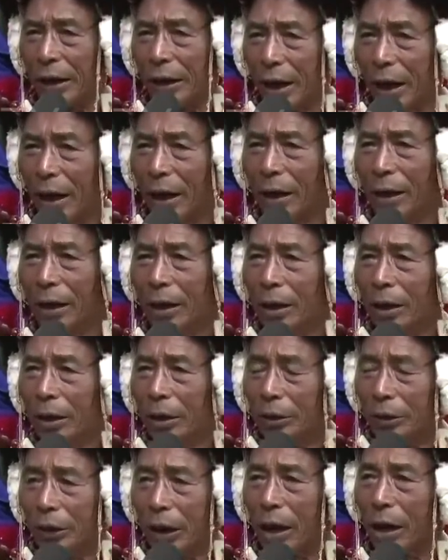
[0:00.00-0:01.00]
na
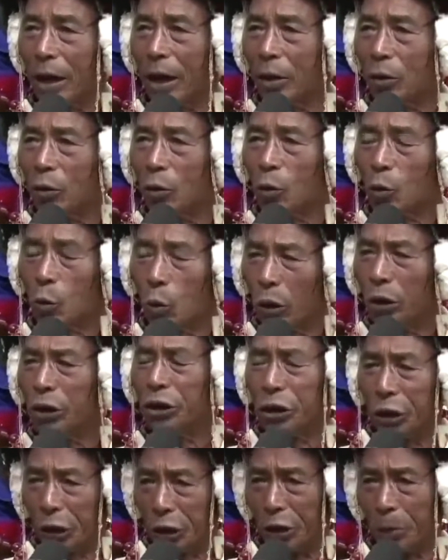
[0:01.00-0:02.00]
tagando
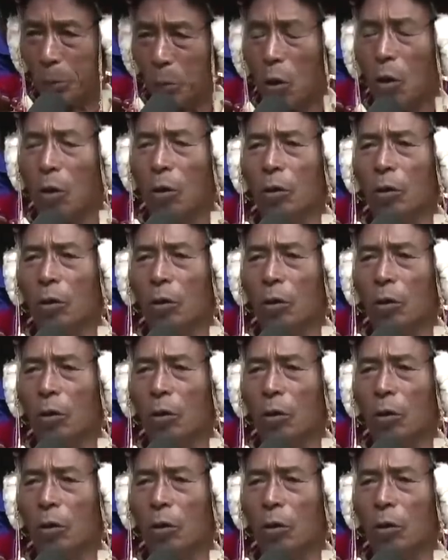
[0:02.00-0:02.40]
kunchi dibo